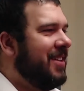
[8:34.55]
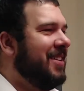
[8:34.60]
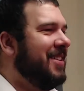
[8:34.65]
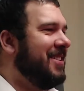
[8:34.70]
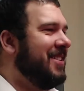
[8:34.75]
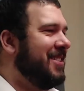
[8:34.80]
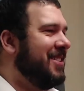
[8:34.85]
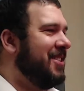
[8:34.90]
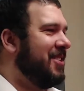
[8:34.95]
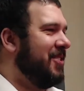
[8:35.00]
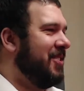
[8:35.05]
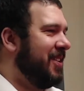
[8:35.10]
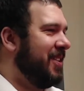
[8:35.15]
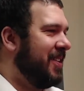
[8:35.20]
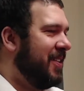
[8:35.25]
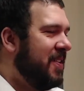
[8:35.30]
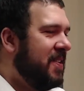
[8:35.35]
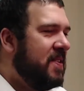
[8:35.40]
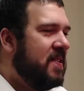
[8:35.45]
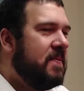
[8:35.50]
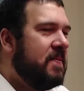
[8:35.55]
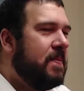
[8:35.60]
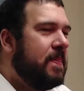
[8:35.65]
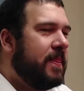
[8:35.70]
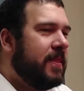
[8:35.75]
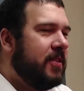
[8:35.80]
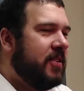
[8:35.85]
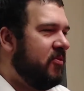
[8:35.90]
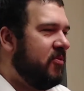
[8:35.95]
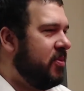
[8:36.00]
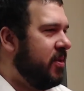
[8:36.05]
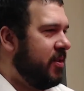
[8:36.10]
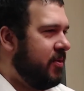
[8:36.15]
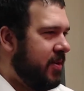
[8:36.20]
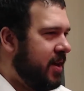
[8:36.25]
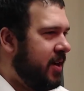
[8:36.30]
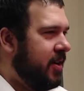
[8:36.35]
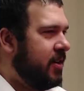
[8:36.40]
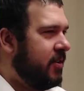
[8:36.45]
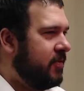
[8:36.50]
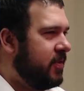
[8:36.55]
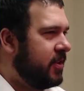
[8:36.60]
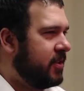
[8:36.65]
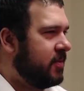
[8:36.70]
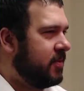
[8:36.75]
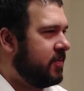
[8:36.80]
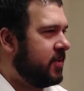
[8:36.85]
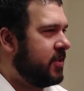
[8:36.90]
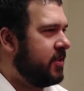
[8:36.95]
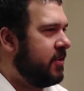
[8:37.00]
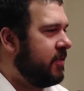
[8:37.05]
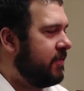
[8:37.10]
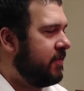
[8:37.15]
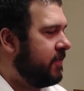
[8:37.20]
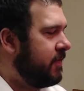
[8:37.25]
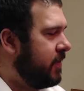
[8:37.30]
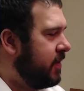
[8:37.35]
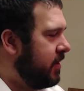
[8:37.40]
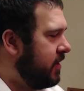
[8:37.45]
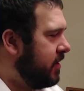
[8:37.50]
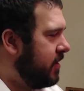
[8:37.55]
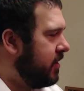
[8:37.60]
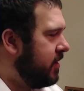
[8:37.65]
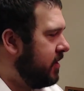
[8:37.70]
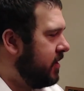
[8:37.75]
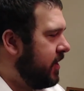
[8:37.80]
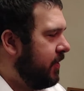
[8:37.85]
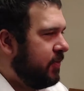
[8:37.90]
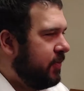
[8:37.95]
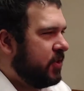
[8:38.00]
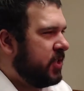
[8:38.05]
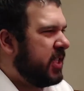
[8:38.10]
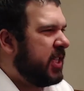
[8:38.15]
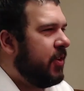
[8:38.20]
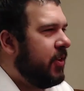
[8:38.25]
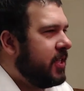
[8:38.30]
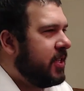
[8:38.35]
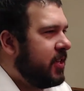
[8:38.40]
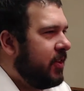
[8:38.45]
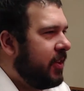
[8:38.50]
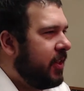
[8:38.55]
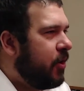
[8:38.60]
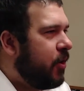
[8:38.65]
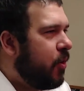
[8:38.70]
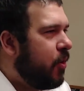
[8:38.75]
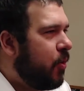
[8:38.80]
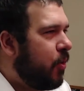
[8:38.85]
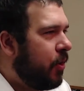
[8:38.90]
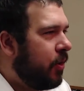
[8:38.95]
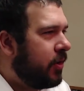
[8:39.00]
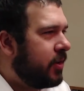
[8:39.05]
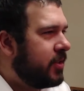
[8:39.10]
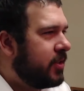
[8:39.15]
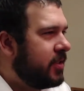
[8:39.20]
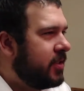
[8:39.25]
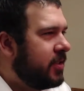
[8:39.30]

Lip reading: So like I've been around, I've done some stuff, and I was just curious how that all works.